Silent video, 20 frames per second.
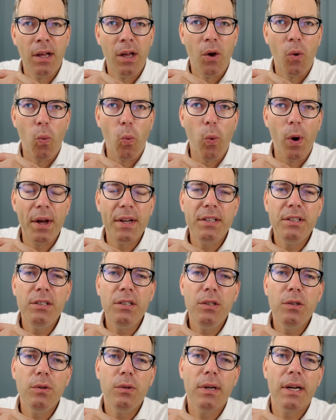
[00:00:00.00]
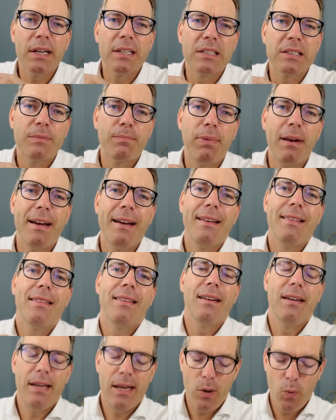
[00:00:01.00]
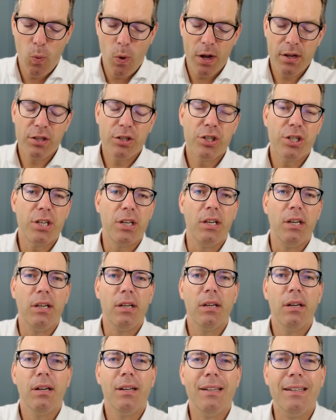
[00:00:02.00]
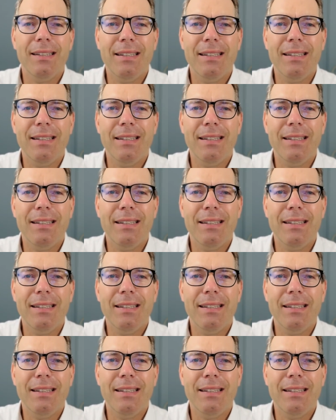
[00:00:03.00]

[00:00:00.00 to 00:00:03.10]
When you explained the day 1 sheet in